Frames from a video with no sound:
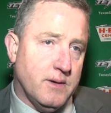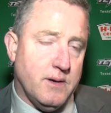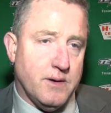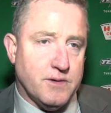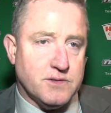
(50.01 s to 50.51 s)

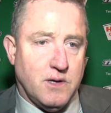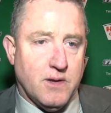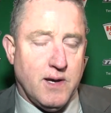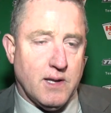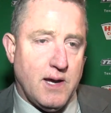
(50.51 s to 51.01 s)
Uh, you saw
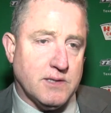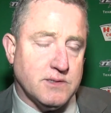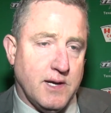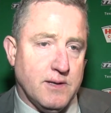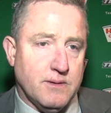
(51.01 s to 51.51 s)
that
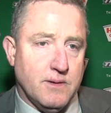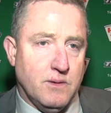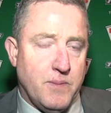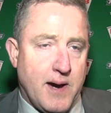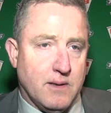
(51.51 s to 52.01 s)
last night, you
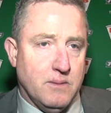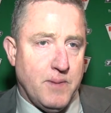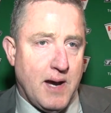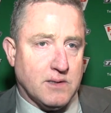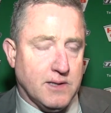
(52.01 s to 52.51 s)
know, battling
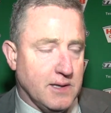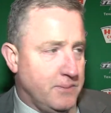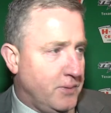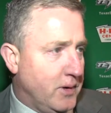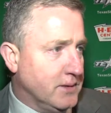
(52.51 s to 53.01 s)
back to get a
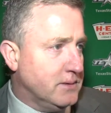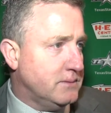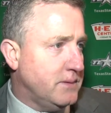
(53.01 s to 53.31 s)
point,